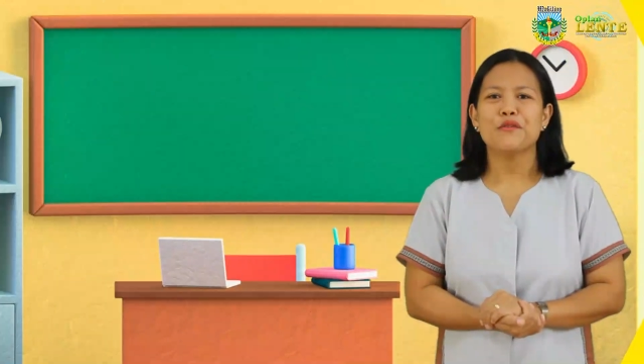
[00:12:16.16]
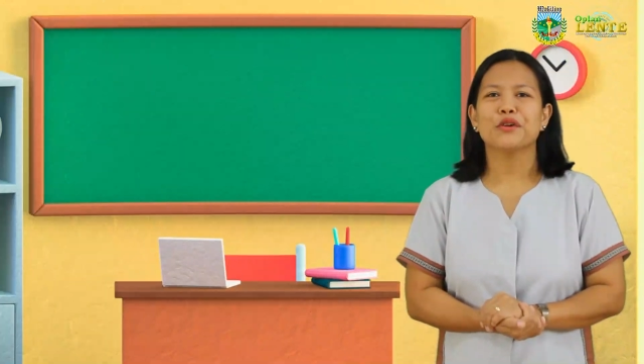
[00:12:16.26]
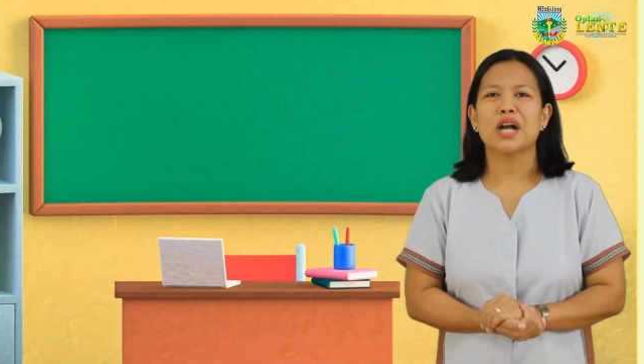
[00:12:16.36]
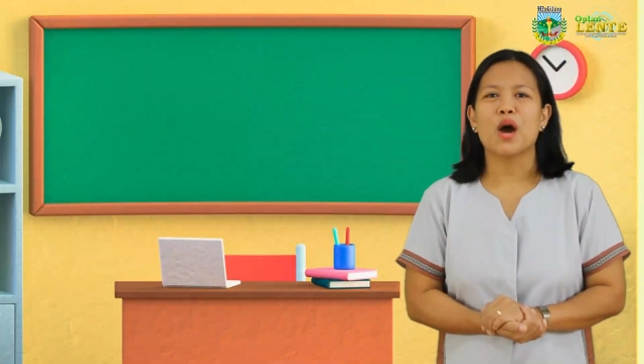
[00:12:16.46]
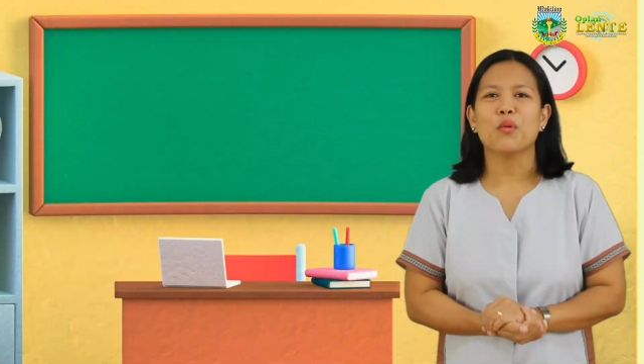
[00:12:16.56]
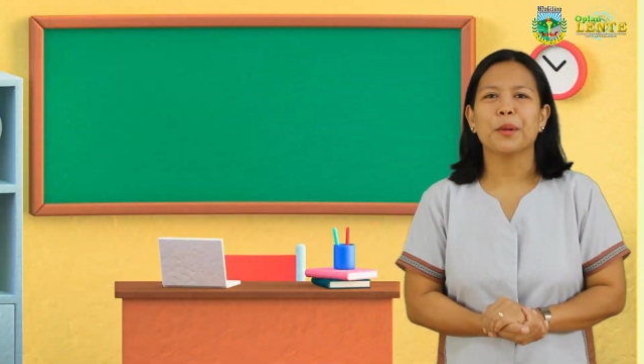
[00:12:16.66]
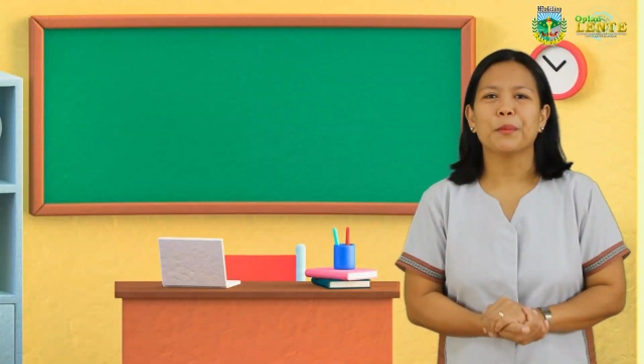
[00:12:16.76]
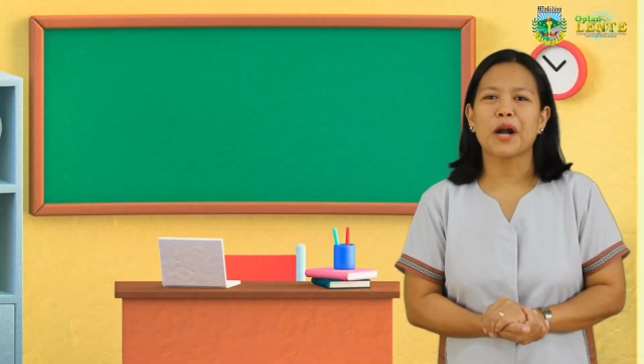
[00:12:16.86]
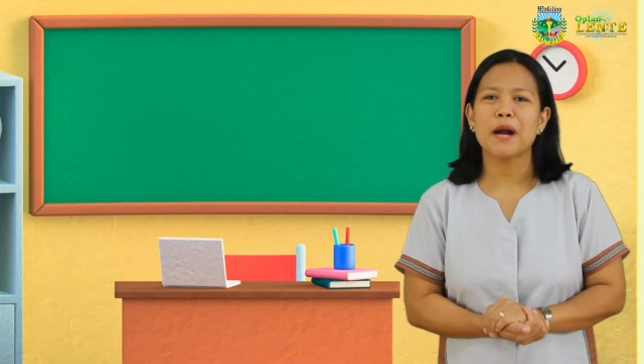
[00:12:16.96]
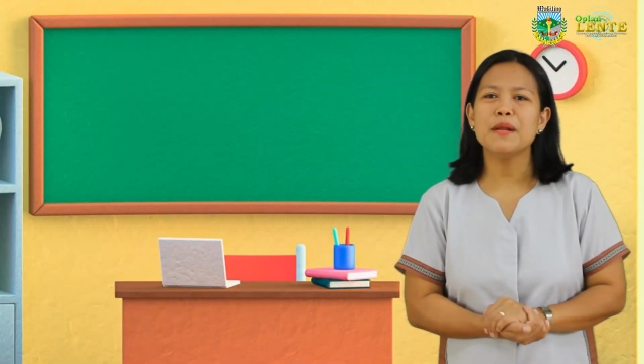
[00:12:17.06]
For our
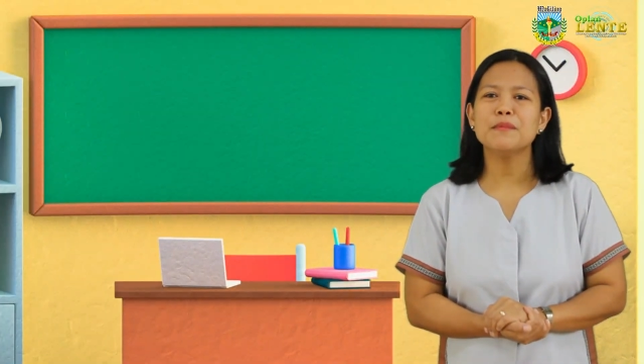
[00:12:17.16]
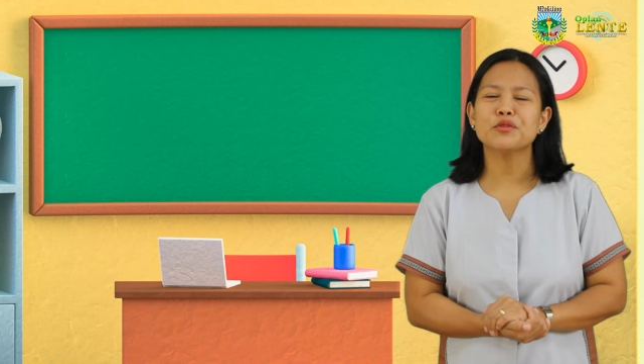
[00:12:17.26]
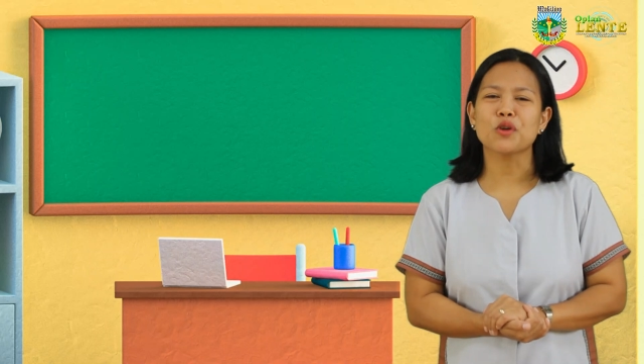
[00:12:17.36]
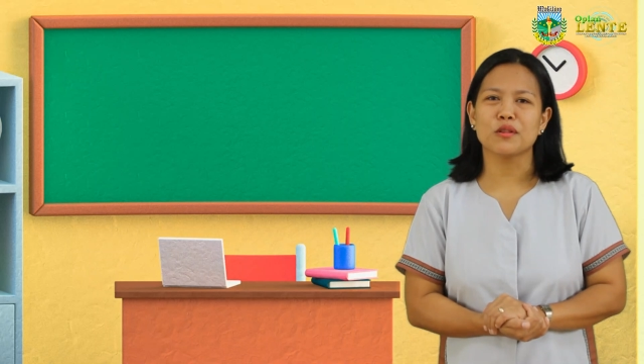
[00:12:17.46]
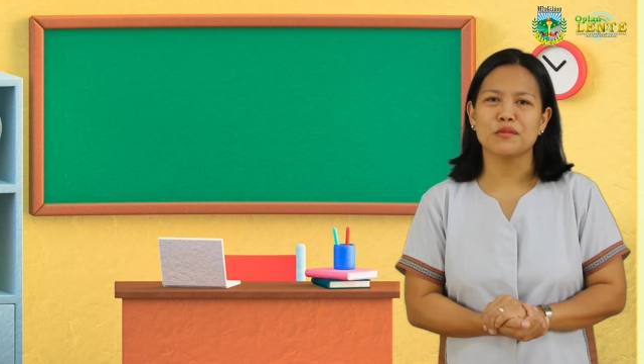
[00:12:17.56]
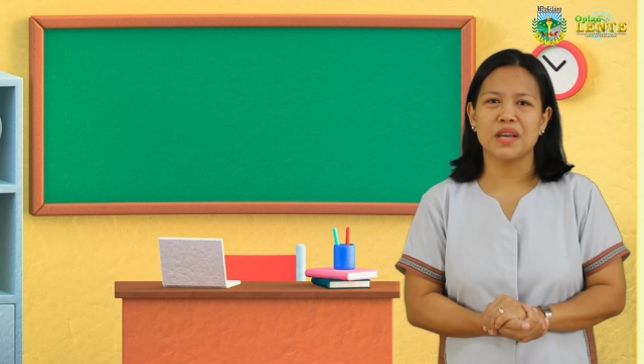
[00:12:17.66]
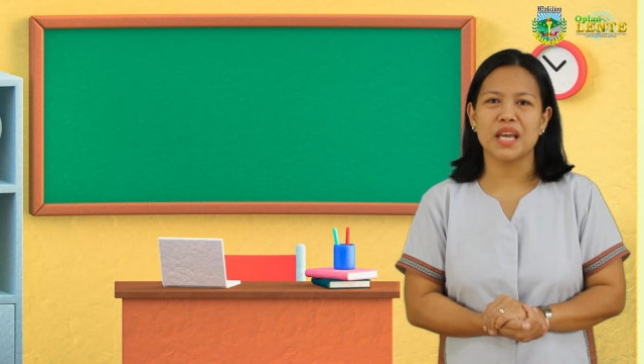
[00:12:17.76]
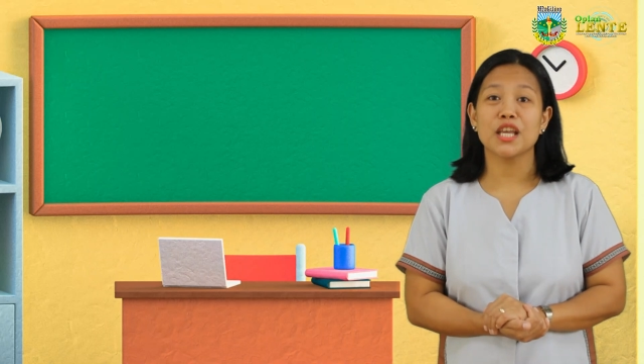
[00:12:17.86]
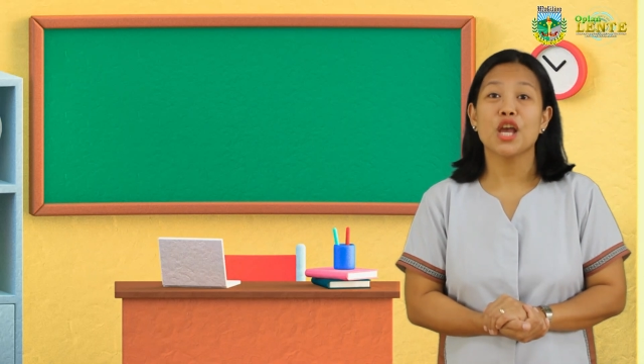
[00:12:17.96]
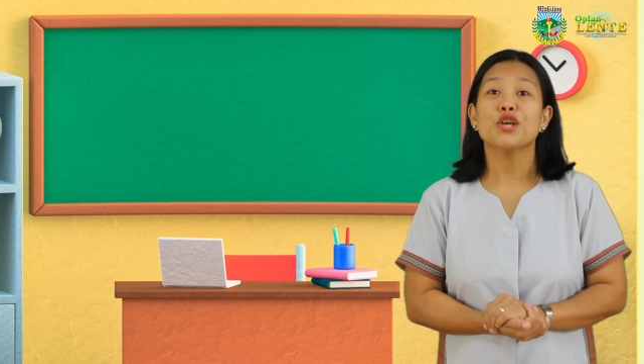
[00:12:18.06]
problem
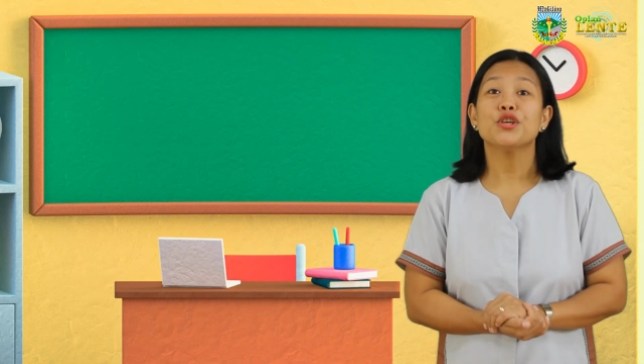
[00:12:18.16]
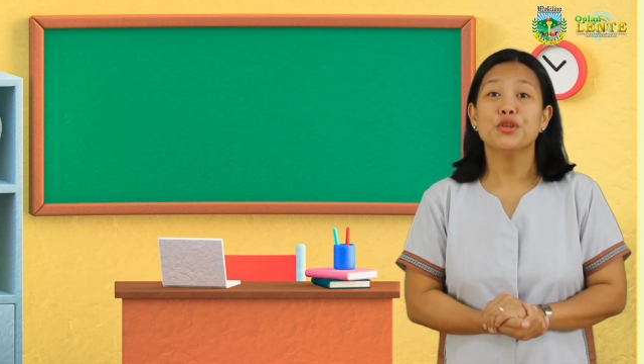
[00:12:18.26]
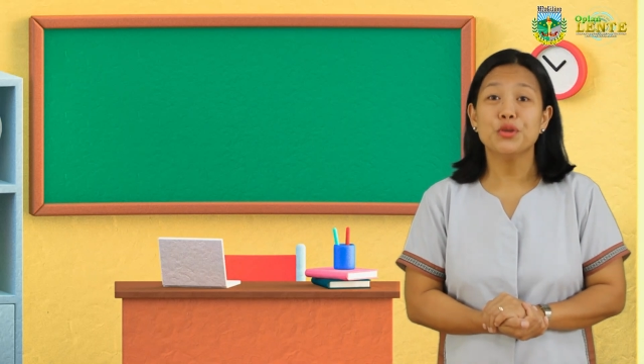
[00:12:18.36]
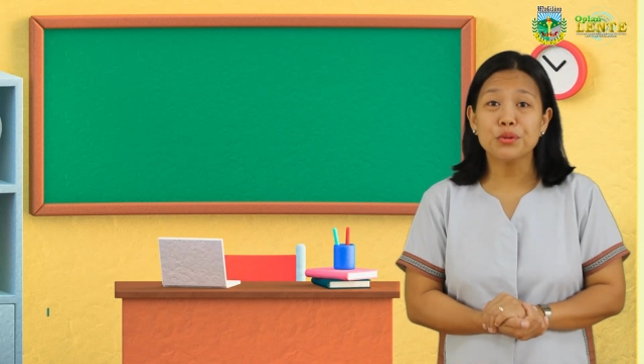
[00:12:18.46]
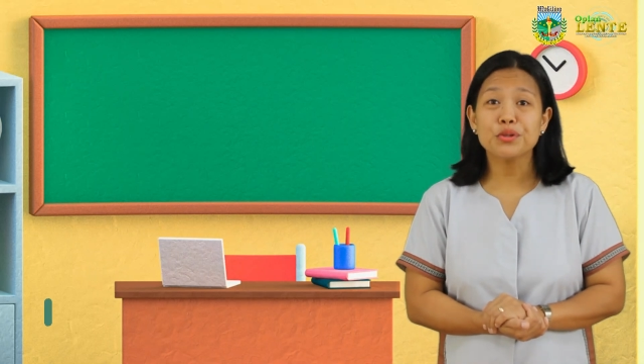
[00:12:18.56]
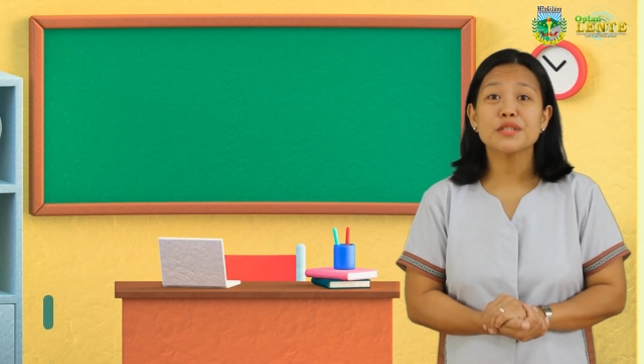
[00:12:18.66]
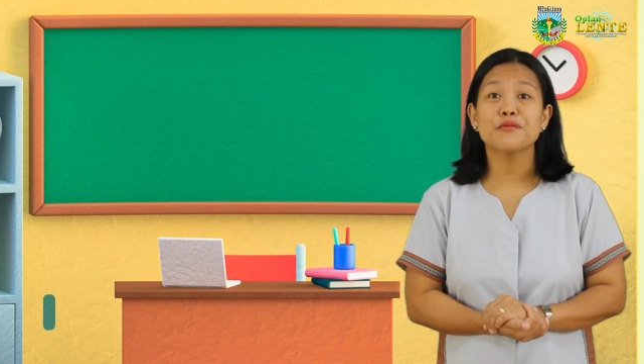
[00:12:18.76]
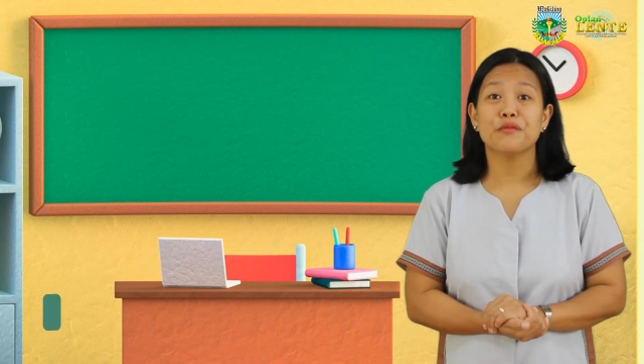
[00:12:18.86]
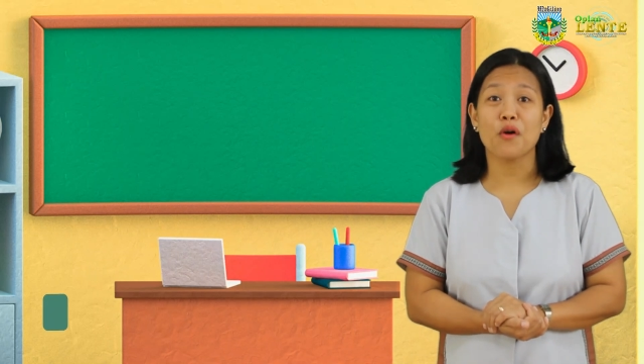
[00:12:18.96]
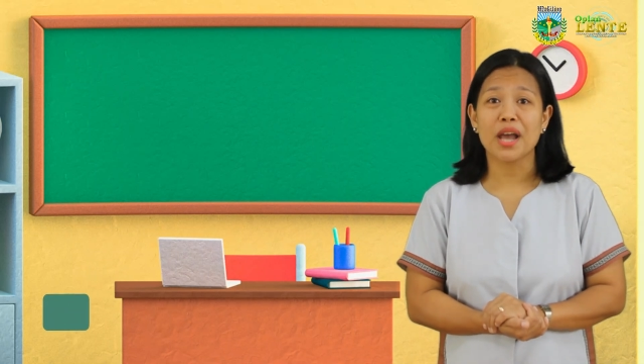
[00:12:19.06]
solving, use
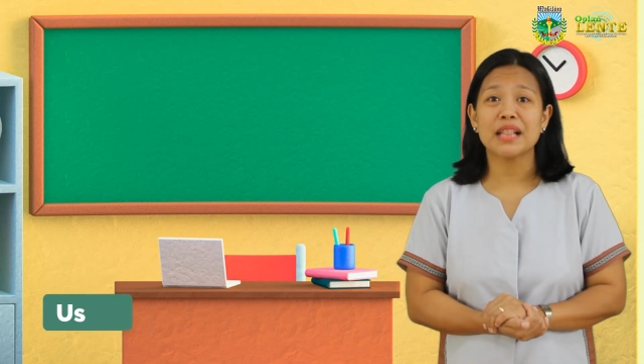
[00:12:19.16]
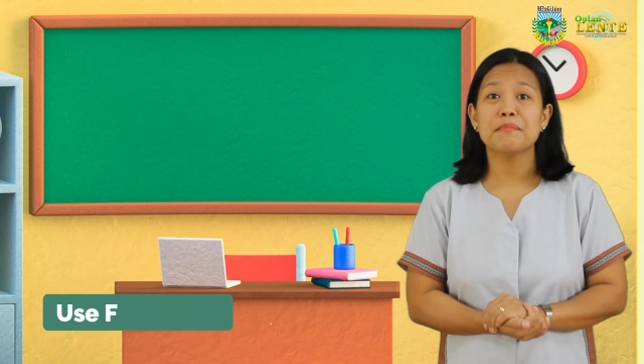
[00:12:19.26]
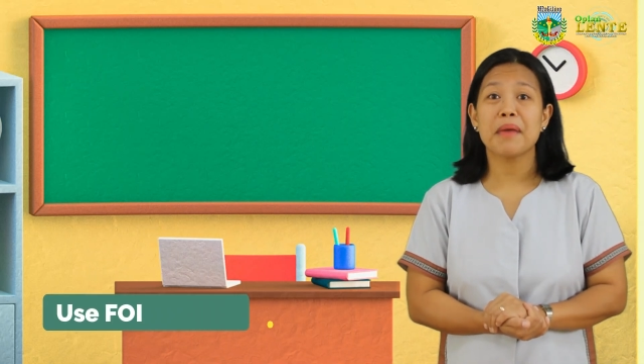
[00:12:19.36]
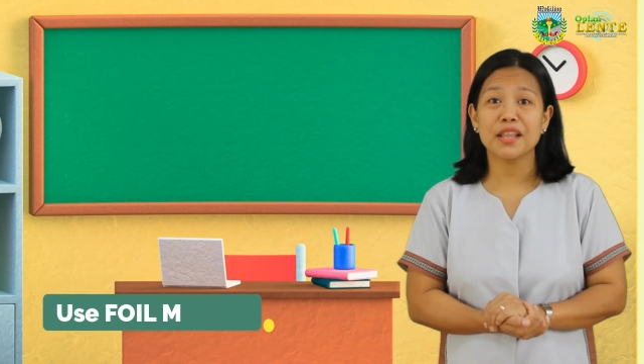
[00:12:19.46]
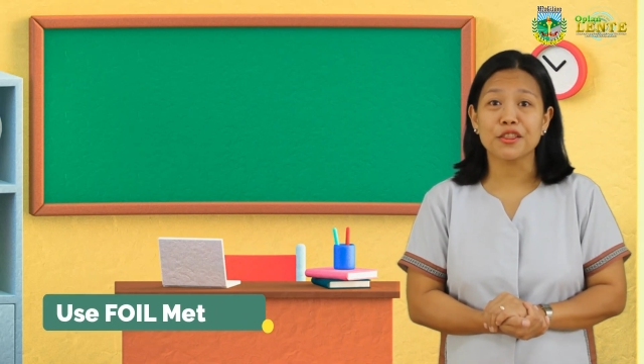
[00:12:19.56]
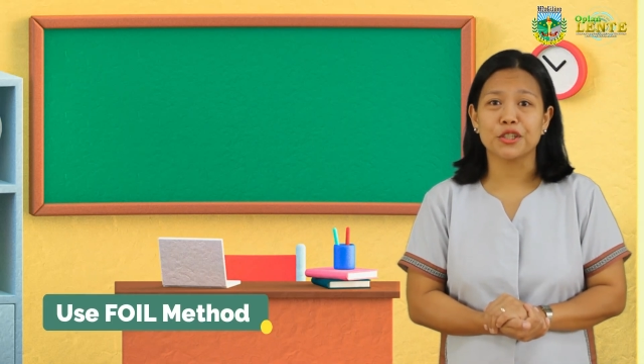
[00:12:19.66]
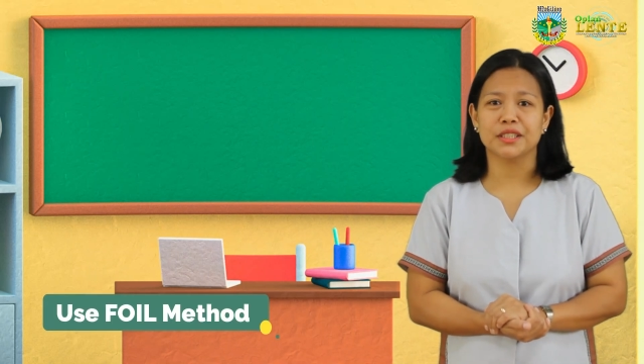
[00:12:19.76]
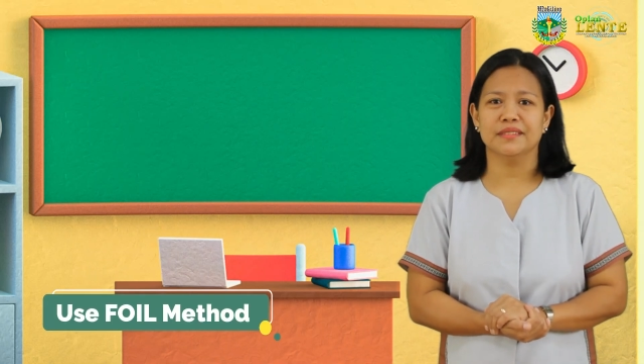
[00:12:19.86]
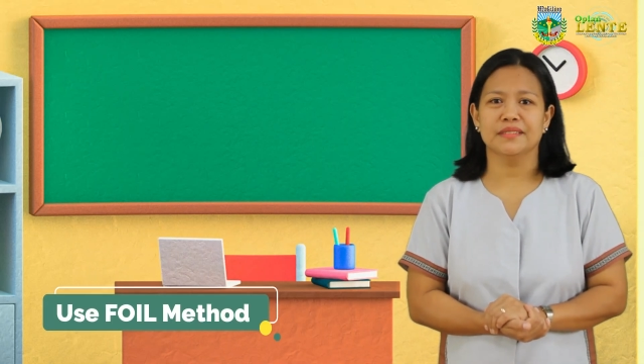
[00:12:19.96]
FOIL method.